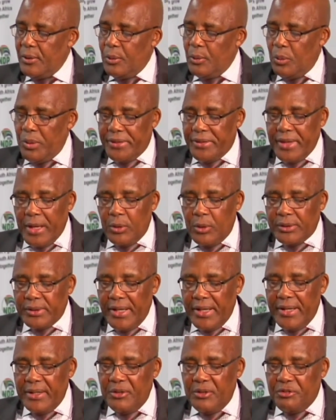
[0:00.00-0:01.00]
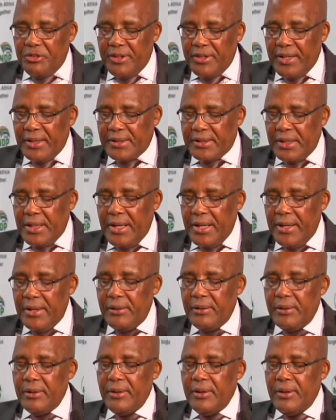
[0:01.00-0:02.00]
Without any further delay,
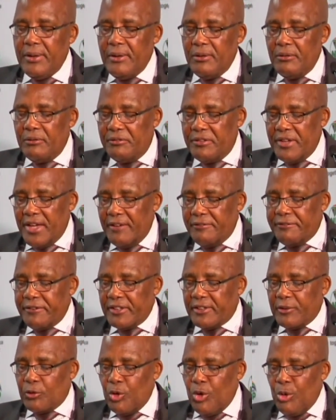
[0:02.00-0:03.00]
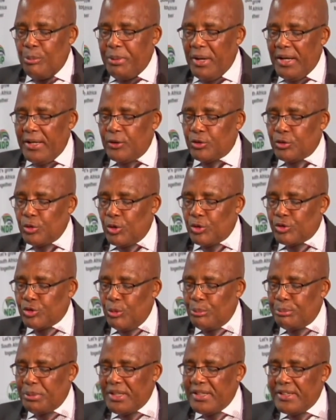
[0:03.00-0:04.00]
VFS Global has also
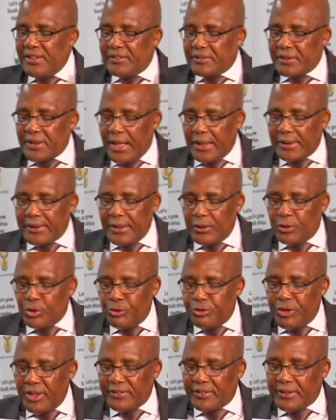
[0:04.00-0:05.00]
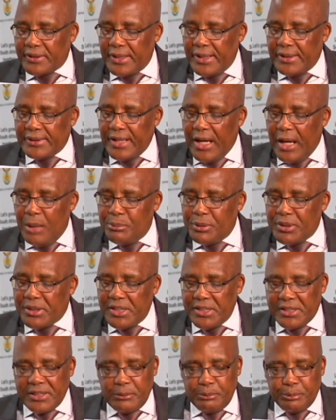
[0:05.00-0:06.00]
been instructed to fast-track the
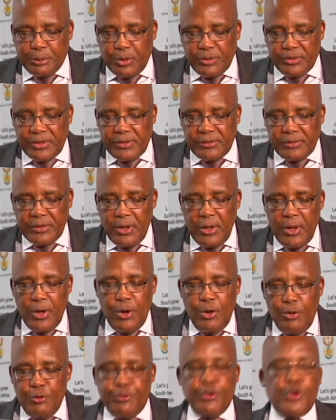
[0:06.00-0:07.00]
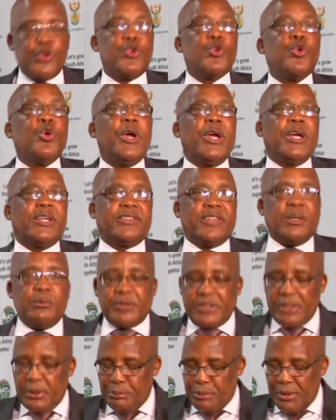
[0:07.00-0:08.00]
application process for new
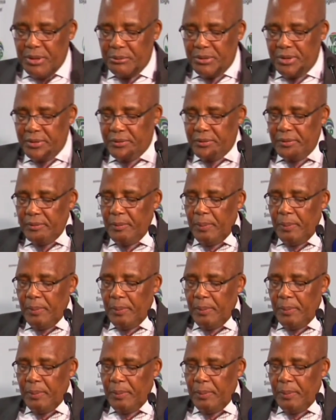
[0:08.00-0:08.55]
exemption permits.